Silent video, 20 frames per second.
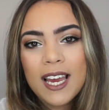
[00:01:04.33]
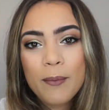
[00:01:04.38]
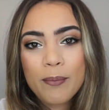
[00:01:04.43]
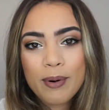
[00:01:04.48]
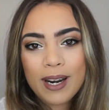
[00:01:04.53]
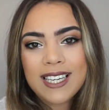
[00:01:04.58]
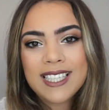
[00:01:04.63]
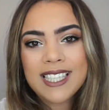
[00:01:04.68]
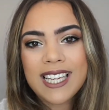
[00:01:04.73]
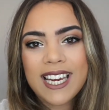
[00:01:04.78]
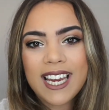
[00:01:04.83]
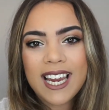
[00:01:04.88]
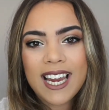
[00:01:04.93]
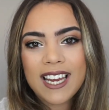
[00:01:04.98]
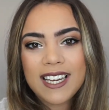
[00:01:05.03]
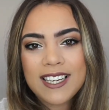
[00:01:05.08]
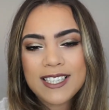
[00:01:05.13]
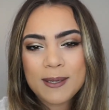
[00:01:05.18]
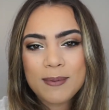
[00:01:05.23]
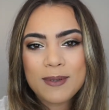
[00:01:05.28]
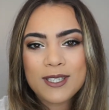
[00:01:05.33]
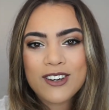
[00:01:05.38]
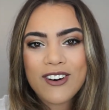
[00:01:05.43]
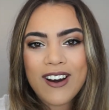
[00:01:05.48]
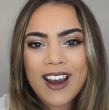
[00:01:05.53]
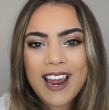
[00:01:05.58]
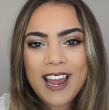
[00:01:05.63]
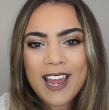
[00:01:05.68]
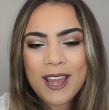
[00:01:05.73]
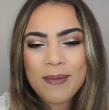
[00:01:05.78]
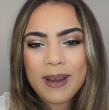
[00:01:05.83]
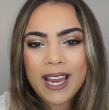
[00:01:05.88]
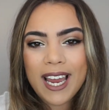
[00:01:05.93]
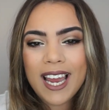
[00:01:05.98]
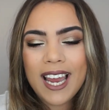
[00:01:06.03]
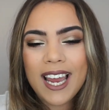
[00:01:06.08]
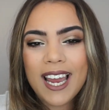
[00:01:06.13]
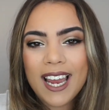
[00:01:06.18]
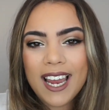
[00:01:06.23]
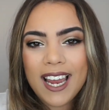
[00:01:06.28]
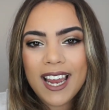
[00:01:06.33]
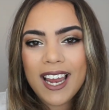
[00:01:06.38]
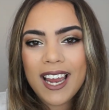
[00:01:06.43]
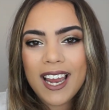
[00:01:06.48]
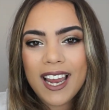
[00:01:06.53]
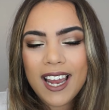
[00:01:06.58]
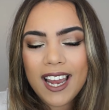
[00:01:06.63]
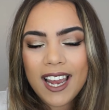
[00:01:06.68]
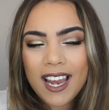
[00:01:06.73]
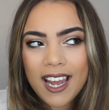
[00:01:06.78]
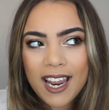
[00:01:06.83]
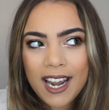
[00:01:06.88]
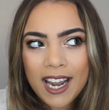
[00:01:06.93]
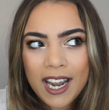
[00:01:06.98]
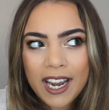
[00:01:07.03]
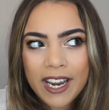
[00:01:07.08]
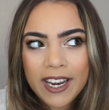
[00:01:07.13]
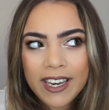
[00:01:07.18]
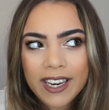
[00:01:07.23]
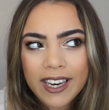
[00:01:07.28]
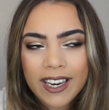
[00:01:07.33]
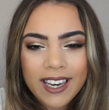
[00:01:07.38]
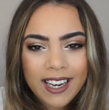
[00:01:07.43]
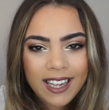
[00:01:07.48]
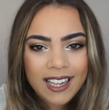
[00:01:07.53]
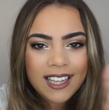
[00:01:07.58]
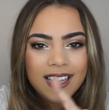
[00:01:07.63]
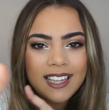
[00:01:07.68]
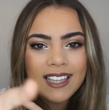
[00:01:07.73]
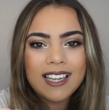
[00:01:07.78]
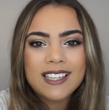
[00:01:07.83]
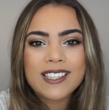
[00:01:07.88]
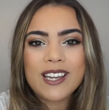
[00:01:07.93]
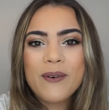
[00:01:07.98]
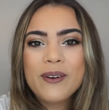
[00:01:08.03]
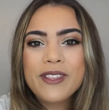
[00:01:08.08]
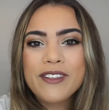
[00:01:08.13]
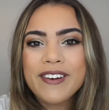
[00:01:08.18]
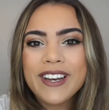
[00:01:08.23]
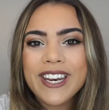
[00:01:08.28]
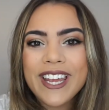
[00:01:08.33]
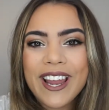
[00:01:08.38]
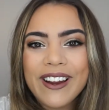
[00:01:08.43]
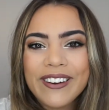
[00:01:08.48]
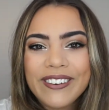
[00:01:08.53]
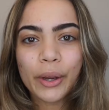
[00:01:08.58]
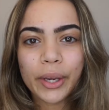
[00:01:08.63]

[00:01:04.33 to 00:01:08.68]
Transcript: Press it and subscribe, and let's get on with the video.